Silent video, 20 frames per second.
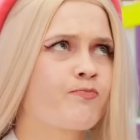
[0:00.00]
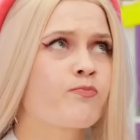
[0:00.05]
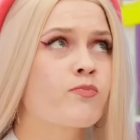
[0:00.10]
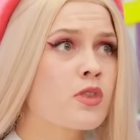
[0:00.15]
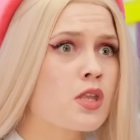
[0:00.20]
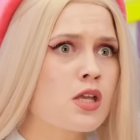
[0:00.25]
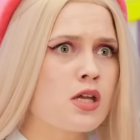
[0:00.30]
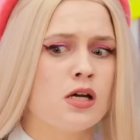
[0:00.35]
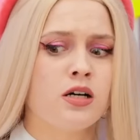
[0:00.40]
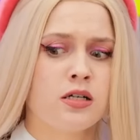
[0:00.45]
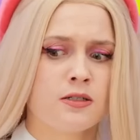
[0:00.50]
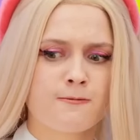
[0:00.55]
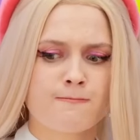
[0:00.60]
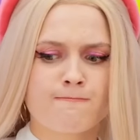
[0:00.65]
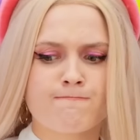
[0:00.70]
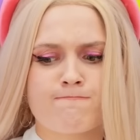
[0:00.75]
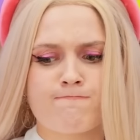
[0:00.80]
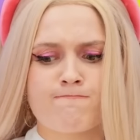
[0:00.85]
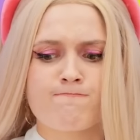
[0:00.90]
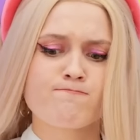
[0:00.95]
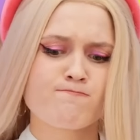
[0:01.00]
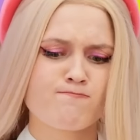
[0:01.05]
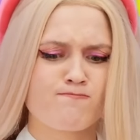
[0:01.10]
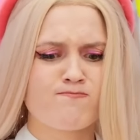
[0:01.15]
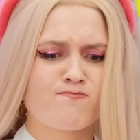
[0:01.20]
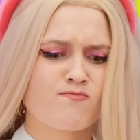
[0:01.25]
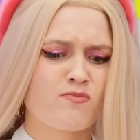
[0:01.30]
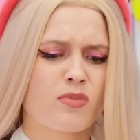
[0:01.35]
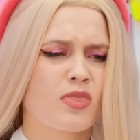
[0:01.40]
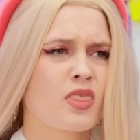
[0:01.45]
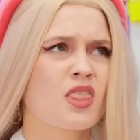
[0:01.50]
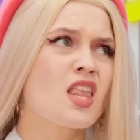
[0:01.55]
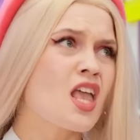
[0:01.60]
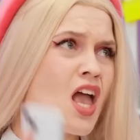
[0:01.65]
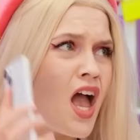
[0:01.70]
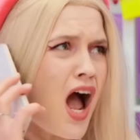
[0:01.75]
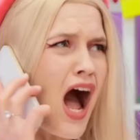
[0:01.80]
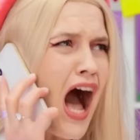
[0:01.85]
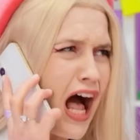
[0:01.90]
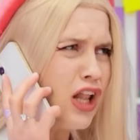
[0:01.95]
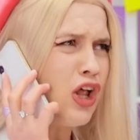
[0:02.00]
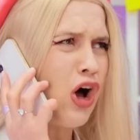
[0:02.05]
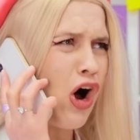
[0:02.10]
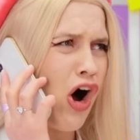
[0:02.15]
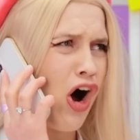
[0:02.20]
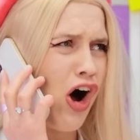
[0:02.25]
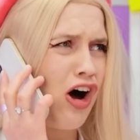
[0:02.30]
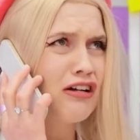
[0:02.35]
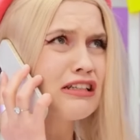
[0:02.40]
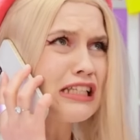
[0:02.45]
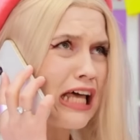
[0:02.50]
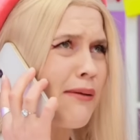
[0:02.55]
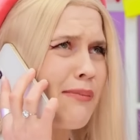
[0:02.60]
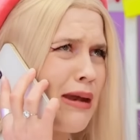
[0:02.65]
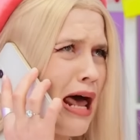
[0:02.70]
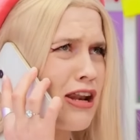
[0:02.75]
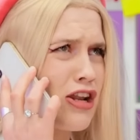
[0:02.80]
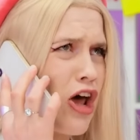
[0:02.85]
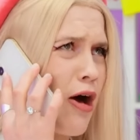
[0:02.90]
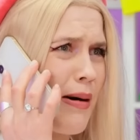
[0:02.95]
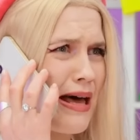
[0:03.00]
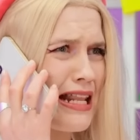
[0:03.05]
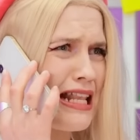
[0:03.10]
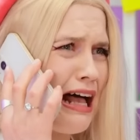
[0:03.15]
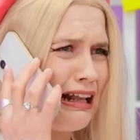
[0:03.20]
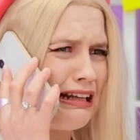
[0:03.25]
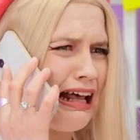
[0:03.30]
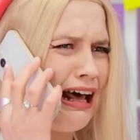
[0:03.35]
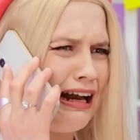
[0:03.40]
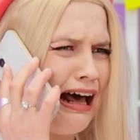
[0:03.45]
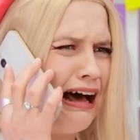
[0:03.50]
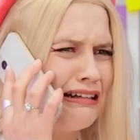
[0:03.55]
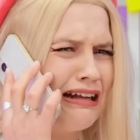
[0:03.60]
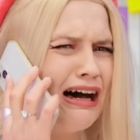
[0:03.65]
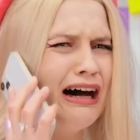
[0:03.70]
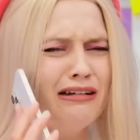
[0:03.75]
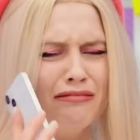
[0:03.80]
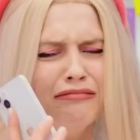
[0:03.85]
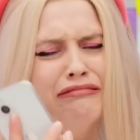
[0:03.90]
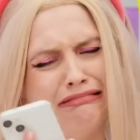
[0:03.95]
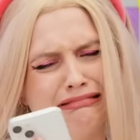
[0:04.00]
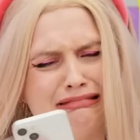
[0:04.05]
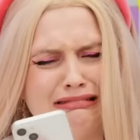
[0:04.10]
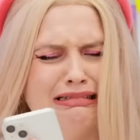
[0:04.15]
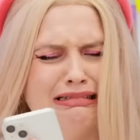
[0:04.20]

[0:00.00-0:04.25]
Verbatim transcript: this is so annoying! Hello? Daddy? I need a new nerd.